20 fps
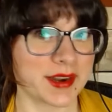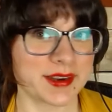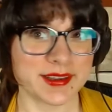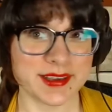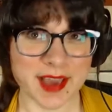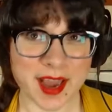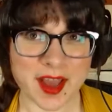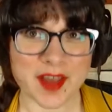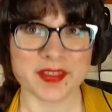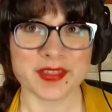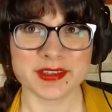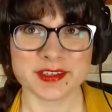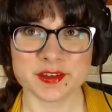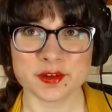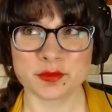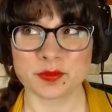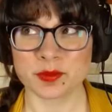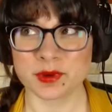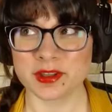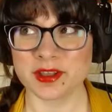And yeah,
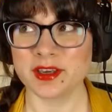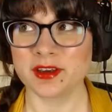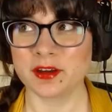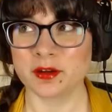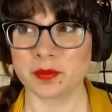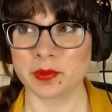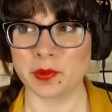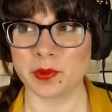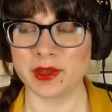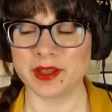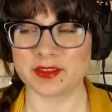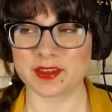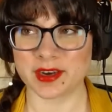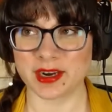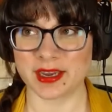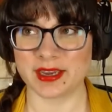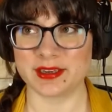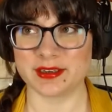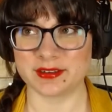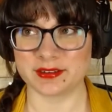that's a really good point
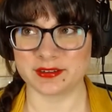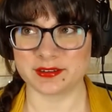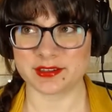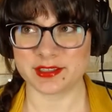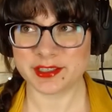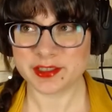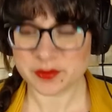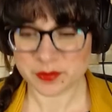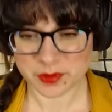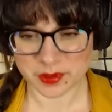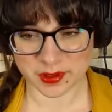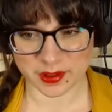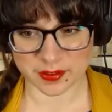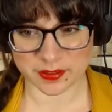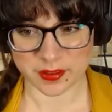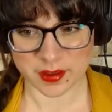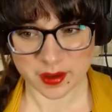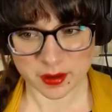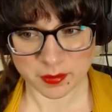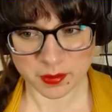that I didn't
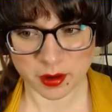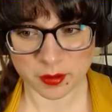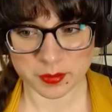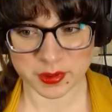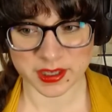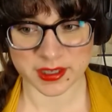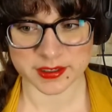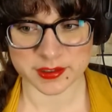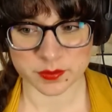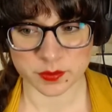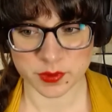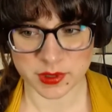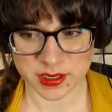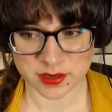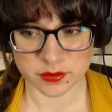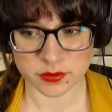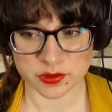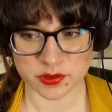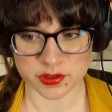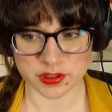really think about, because
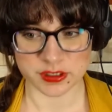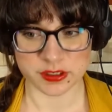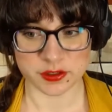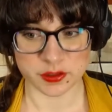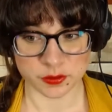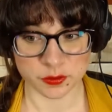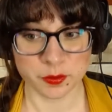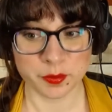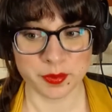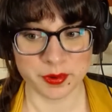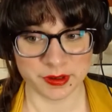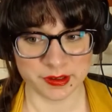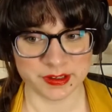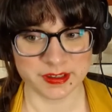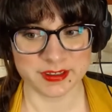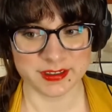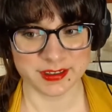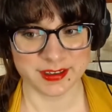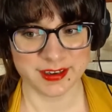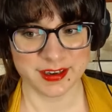we usually do
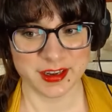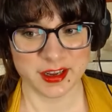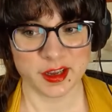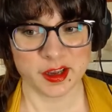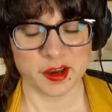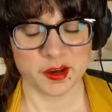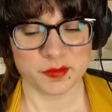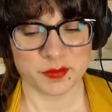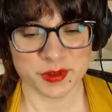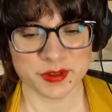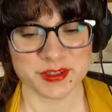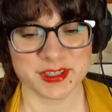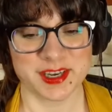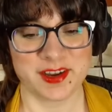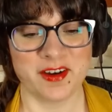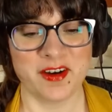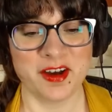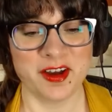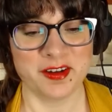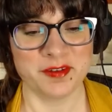put
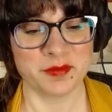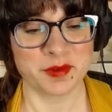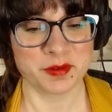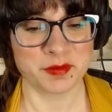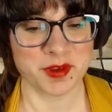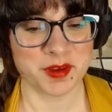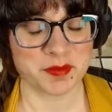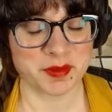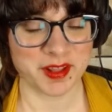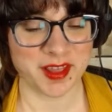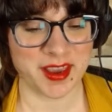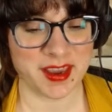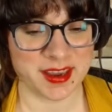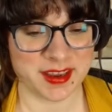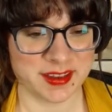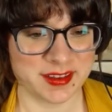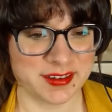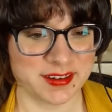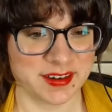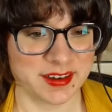music on when we
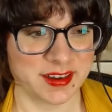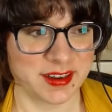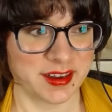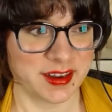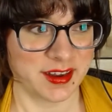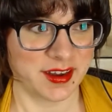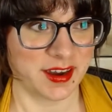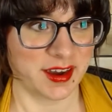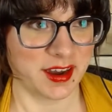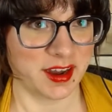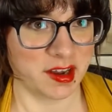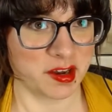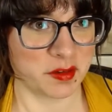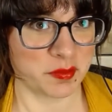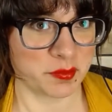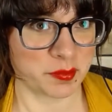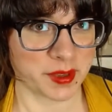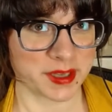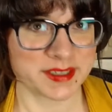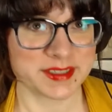play it.
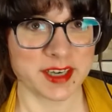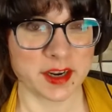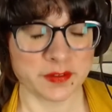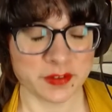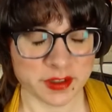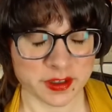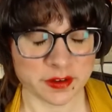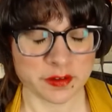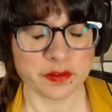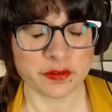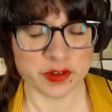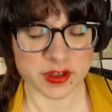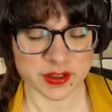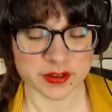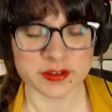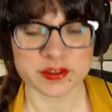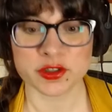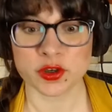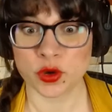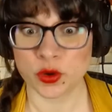It definitely
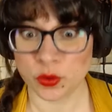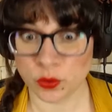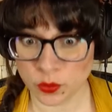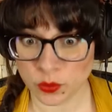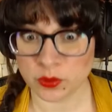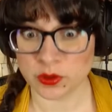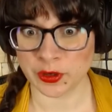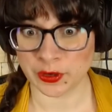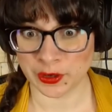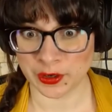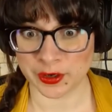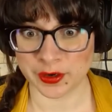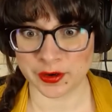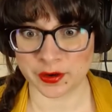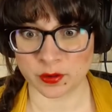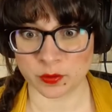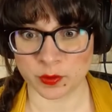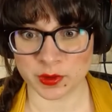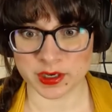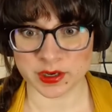feels
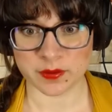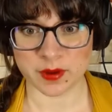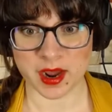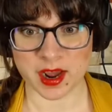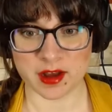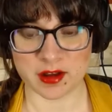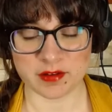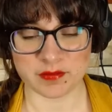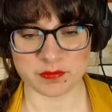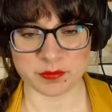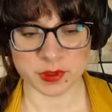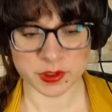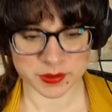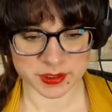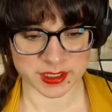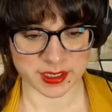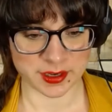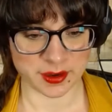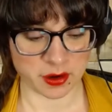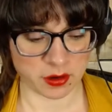cooler when you have
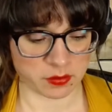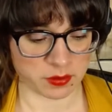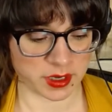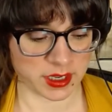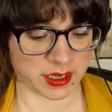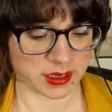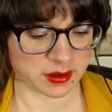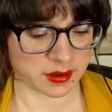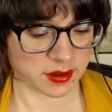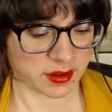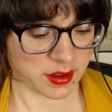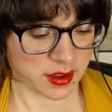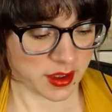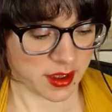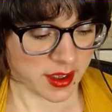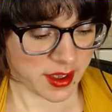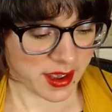music going.